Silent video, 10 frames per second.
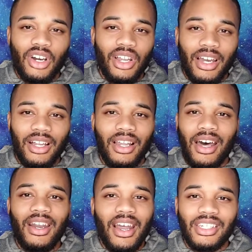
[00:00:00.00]
Like a lot
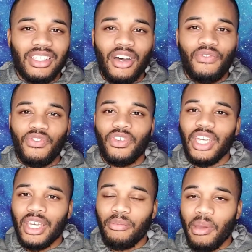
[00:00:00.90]
of that stuff
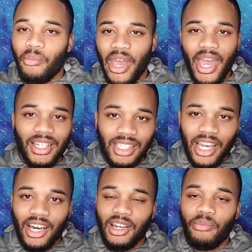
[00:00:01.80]
been passed
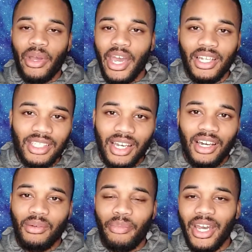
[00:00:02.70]
down and passed down
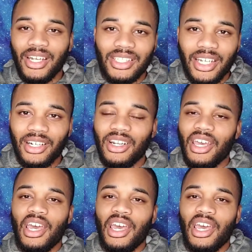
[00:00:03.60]
and passed down,